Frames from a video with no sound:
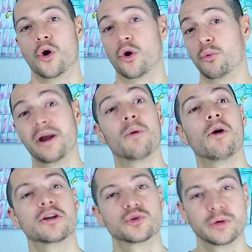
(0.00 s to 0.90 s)
Or when I
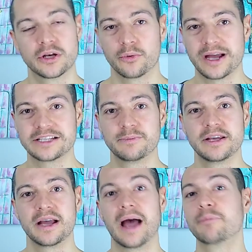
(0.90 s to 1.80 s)
want to sweeten a
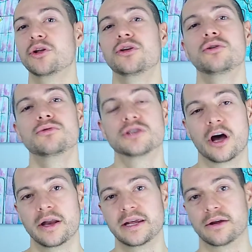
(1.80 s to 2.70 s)
recipe, I'm going to use
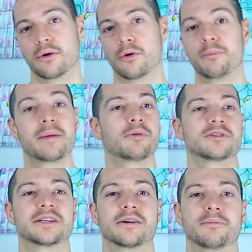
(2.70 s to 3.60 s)
honey or maple
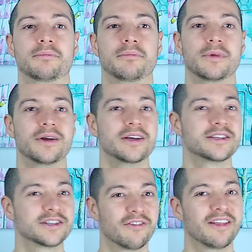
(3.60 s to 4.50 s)
syrup.
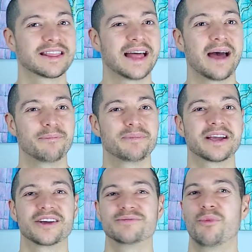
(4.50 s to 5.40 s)
Stuff like that.
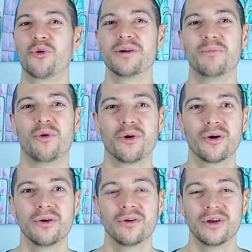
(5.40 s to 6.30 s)
Because more and
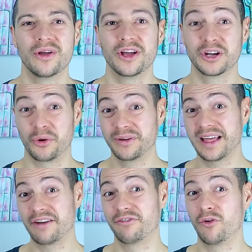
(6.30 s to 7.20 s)
more, going
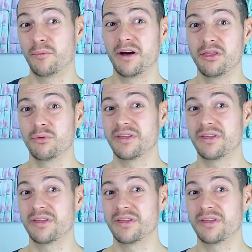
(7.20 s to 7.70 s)
that full month